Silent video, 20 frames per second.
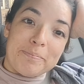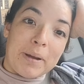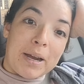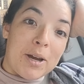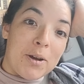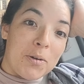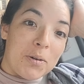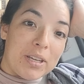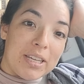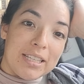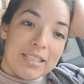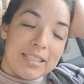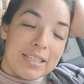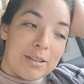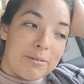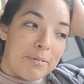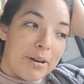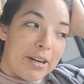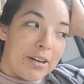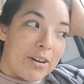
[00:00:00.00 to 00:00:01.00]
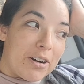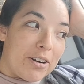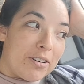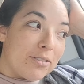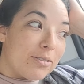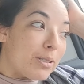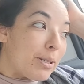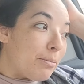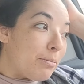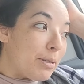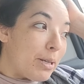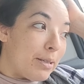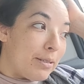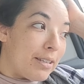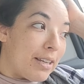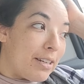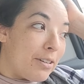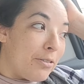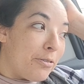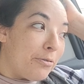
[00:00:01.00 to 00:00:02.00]
my own kids get on my nerves
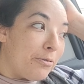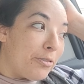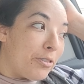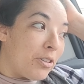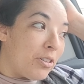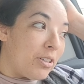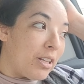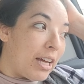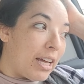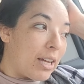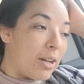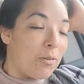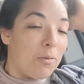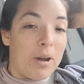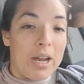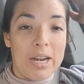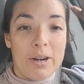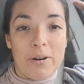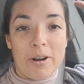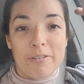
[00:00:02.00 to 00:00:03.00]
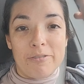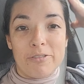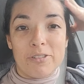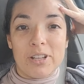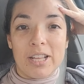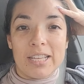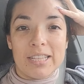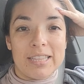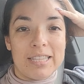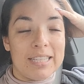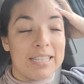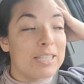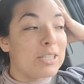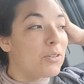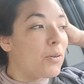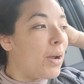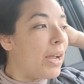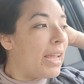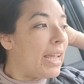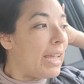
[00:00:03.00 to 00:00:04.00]
sometimes I do feel like why do I feel like this
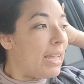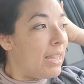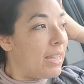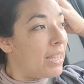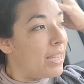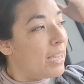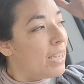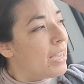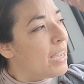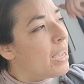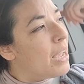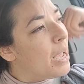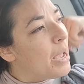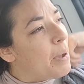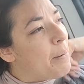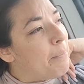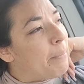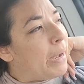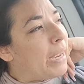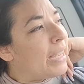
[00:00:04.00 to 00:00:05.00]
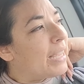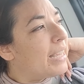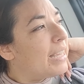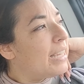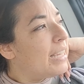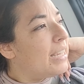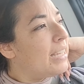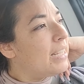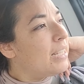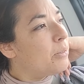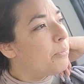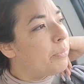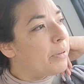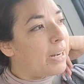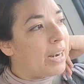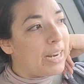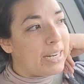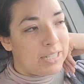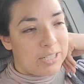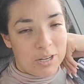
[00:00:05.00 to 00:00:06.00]
do I hate my kids
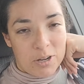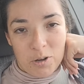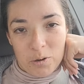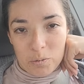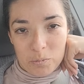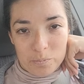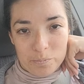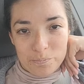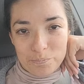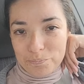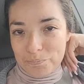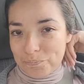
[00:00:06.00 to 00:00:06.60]
but I don't